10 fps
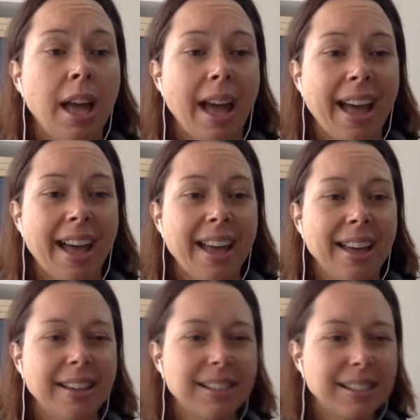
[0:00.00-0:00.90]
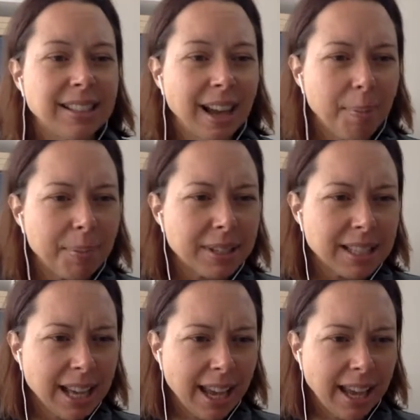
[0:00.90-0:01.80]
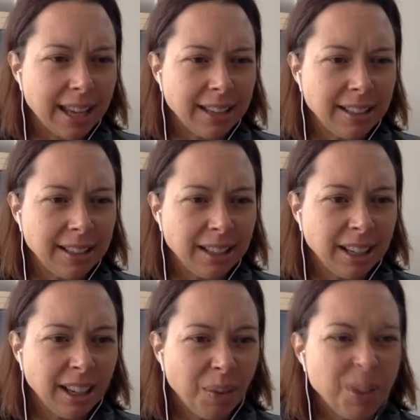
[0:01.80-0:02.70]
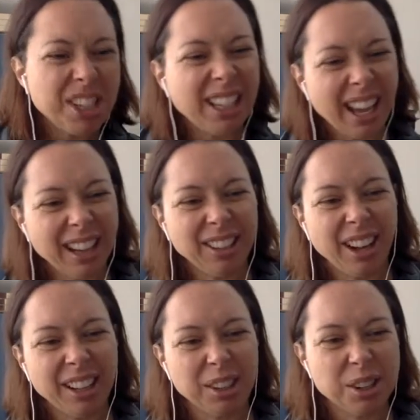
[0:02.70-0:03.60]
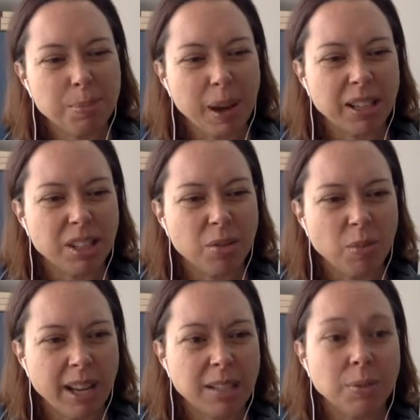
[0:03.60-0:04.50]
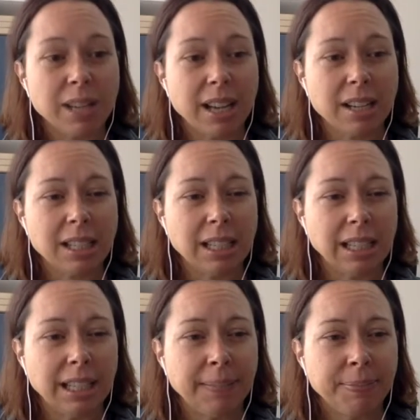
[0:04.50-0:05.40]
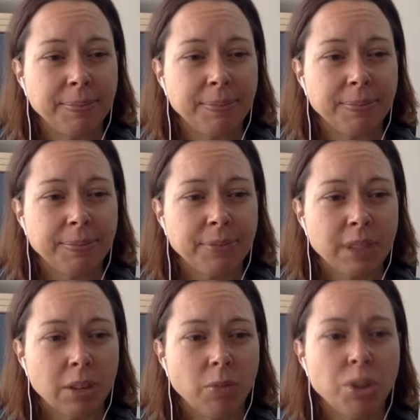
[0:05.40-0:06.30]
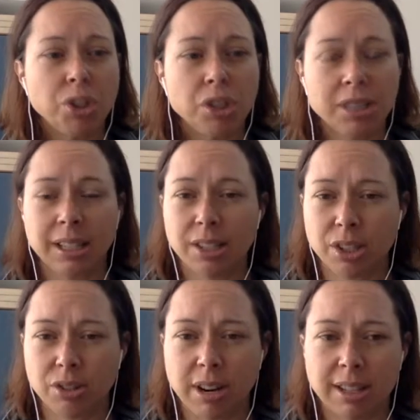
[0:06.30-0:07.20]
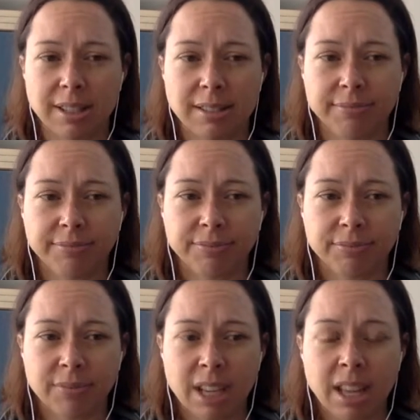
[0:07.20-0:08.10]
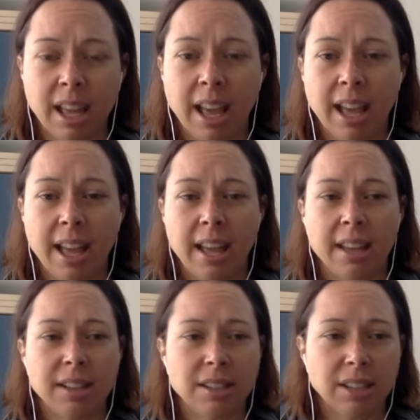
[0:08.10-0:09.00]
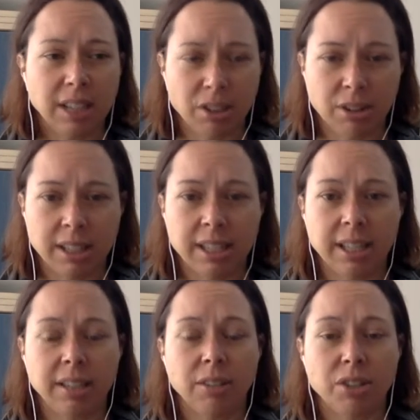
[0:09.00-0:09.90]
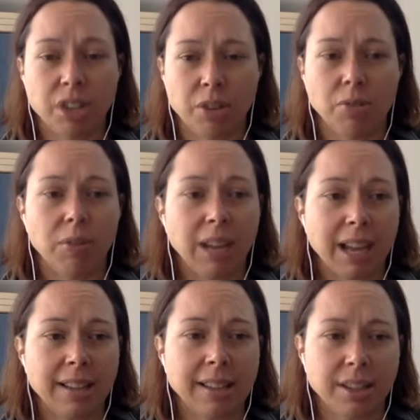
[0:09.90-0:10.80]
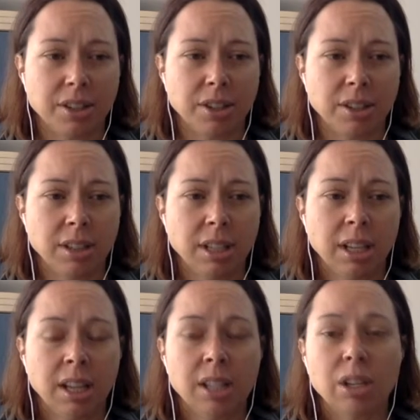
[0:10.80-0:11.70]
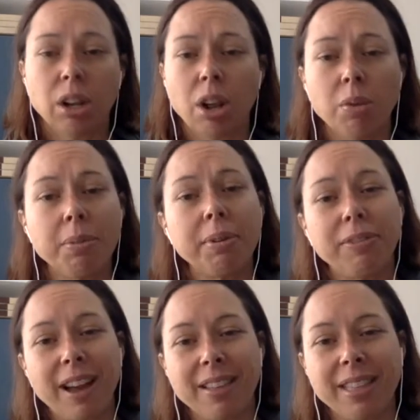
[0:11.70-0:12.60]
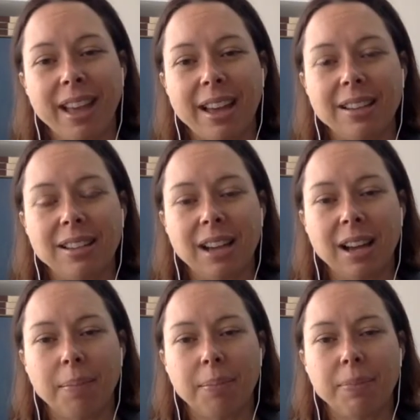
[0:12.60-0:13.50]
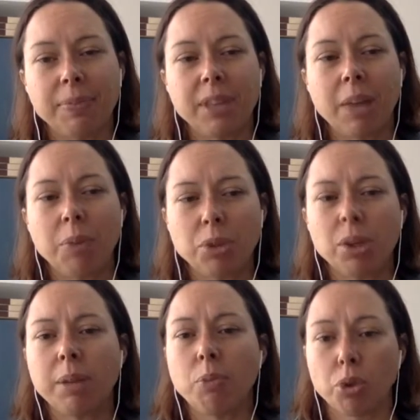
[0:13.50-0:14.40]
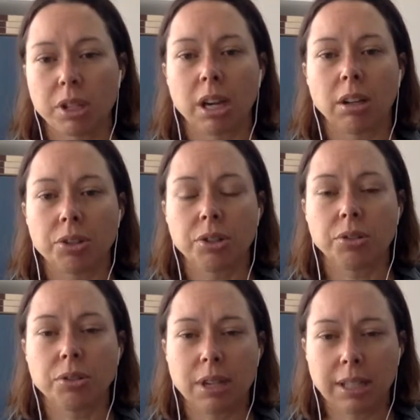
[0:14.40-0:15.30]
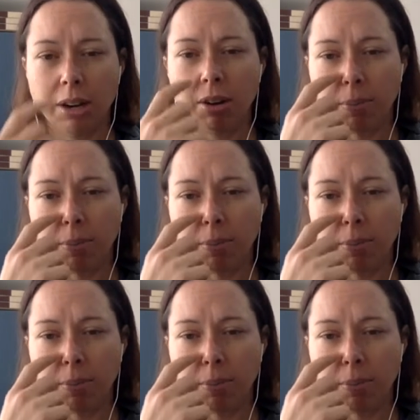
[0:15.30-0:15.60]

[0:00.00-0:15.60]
And number 10, which again kind of goes back to the rest, was actually reducing stress and increasing general relaxation. So a lot of women found that, and we're talking more psychological stress here and